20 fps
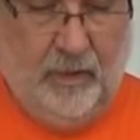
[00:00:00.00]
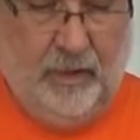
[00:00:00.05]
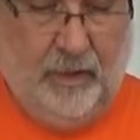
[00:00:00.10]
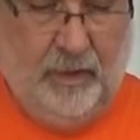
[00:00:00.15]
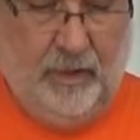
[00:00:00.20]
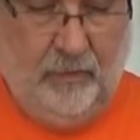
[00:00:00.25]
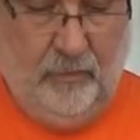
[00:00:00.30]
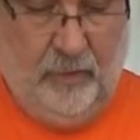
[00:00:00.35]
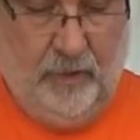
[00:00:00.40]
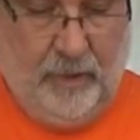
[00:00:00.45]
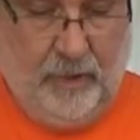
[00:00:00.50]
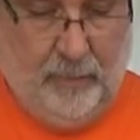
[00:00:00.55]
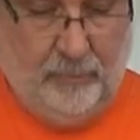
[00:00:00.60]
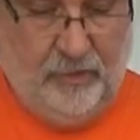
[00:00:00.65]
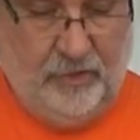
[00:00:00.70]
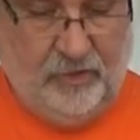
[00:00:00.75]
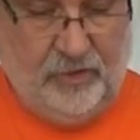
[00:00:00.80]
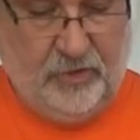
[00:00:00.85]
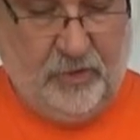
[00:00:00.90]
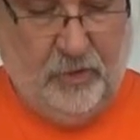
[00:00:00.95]
Anyway, I'm
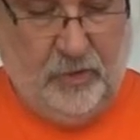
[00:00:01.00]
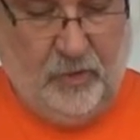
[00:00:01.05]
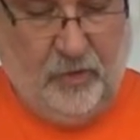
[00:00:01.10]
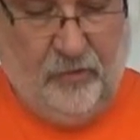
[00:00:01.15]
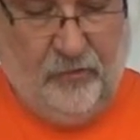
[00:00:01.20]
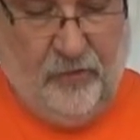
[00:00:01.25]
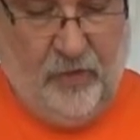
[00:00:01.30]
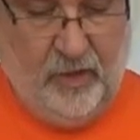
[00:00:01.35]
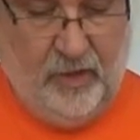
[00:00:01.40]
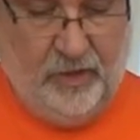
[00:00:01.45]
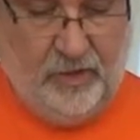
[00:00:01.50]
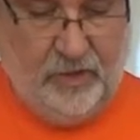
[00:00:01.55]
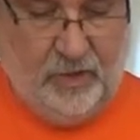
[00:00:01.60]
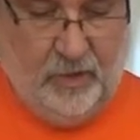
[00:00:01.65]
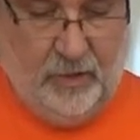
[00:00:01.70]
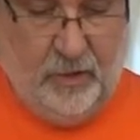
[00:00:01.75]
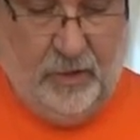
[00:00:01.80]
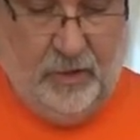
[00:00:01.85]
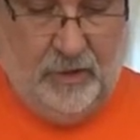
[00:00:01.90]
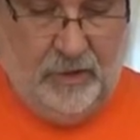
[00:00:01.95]
just doing the
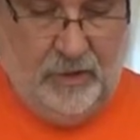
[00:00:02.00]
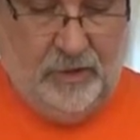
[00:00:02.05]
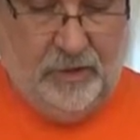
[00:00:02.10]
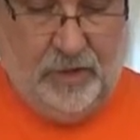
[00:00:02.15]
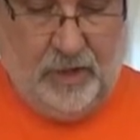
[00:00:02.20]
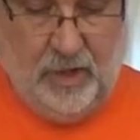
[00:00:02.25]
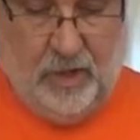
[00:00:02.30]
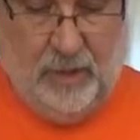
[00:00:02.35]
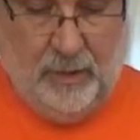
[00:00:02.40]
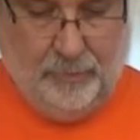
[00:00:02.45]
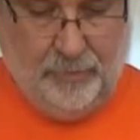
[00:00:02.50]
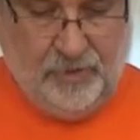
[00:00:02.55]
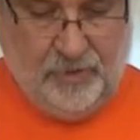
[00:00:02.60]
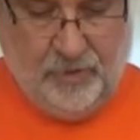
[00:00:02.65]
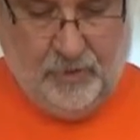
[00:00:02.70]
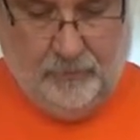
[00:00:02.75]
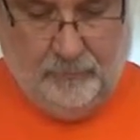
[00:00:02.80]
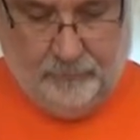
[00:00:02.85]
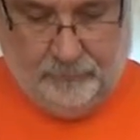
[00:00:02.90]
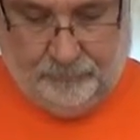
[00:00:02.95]
finishing on the
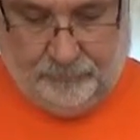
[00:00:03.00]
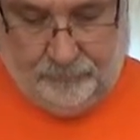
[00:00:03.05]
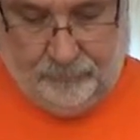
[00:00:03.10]
chops.